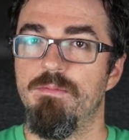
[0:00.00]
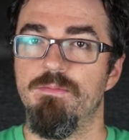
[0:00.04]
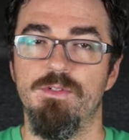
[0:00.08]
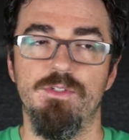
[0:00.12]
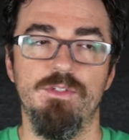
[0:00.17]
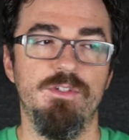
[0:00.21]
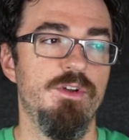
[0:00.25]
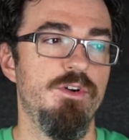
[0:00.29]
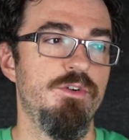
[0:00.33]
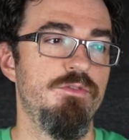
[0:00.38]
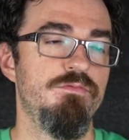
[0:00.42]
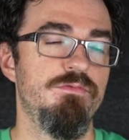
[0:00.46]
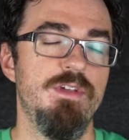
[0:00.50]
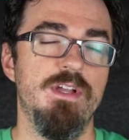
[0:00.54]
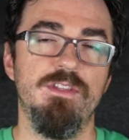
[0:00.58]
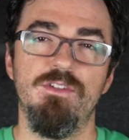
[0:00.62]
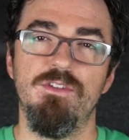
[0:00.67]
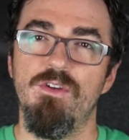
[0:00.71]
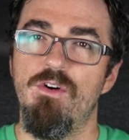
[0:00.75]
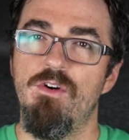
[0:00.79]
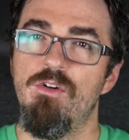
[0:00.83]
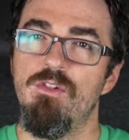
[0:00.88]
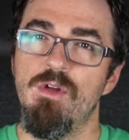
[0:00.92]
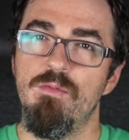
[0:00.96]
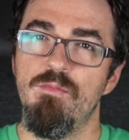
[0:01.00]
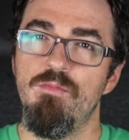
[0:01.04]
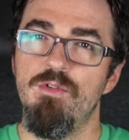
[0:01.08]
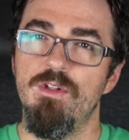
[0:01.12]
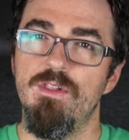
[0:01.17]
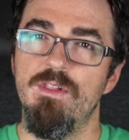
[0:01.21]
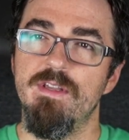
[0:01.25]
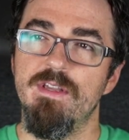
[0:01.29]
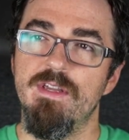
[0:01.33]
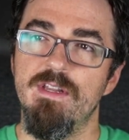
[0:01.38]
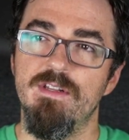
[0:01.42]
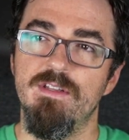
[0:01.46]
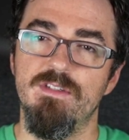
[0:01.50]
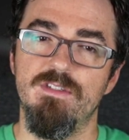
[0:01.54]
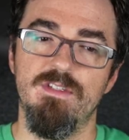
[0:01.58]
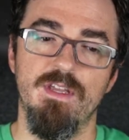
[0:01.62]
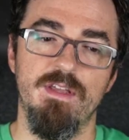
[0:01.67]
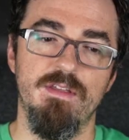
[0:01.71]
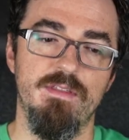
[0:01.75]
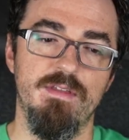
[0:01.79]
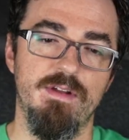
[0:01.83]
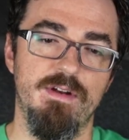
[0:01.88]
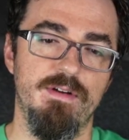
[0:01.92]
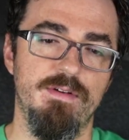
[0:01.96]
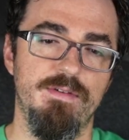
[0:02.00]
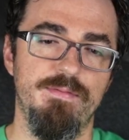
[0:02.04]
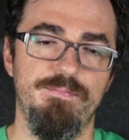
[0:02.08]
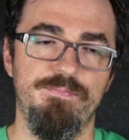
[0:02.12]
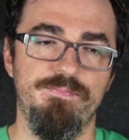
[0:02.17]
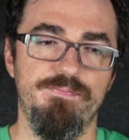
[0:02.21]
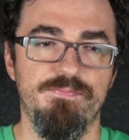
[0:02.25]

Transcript: So that's all I'm really going to say there.